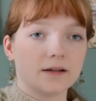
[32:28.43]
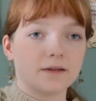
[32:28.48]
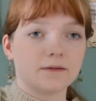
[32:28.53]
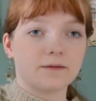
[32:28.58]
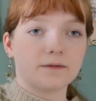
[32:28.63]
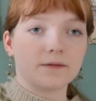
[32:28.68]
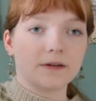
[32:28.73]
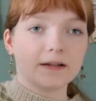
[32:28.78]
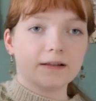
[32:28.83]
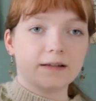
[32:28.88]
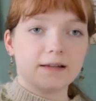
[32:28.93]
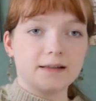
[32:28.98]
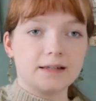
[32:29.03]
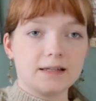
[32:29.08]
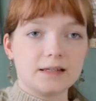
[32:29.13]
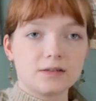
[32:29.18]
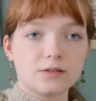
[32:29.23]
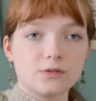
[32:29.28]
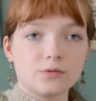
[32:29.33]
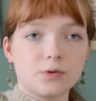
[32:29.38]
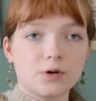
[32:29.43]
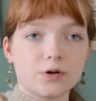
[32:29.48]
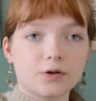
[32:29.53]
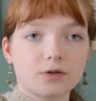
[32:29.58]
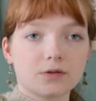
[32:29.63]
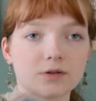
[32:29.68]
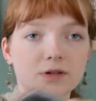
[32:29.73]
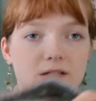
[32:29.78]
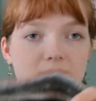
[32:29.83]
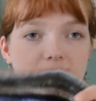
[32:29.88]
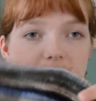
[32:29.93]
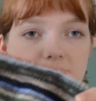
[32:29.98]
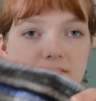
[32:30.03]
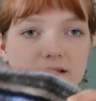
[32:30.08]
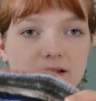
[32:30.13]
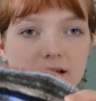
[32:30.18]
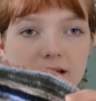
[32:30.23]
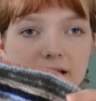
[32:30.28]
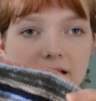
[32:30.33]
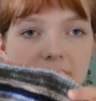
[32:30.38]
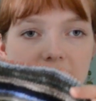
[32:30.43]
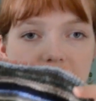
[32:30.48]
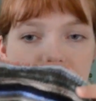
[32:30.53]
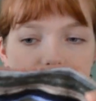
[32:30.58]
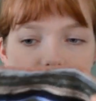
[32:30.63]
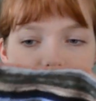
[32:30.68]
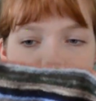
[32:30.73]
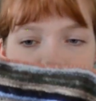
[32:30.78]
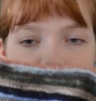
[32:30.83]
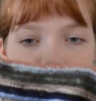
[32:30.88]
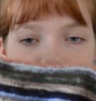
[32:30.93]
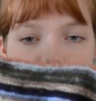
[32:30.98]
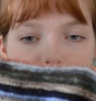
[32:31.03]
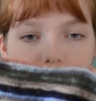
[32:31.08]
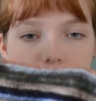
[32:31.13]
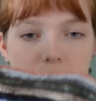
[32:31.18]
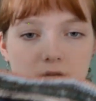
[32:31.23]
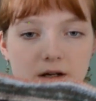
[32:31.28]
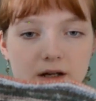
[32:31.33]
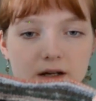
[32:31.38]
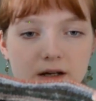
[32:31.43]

feel the need to work on this. And also